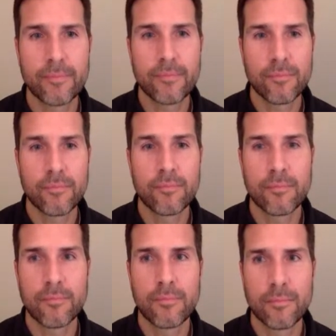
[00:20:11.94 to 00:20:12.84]

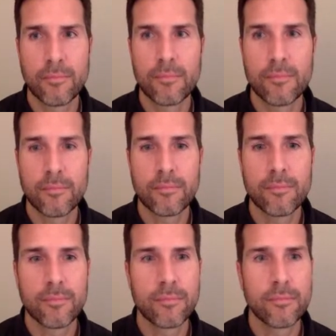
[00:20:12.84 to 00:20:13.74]

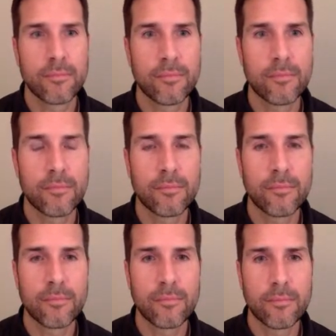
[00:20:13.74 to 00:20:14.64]

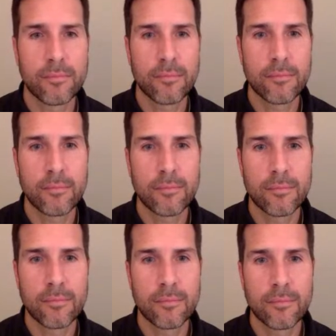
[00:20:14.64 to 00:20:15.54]

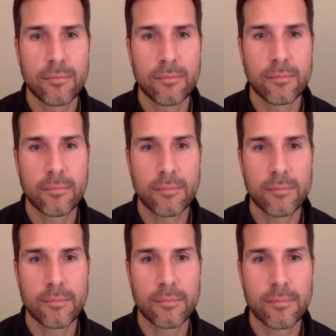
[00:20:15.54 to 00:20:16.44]

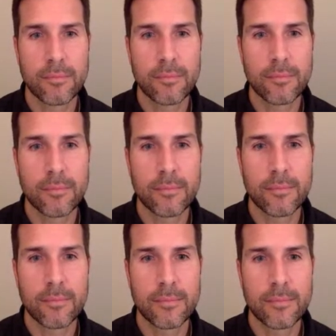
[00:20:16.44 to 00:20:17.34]

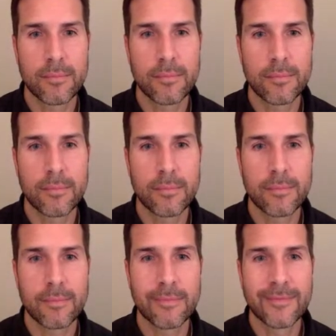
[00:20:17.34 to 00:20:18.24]

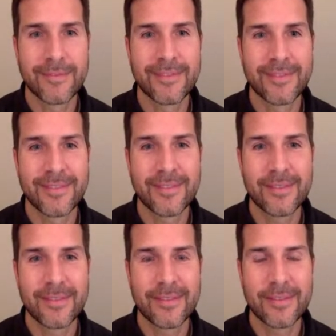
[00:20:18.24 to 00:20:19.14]

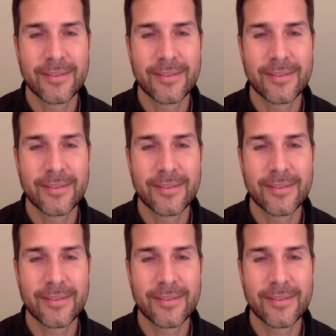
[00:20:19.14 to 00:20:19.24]
[no speech]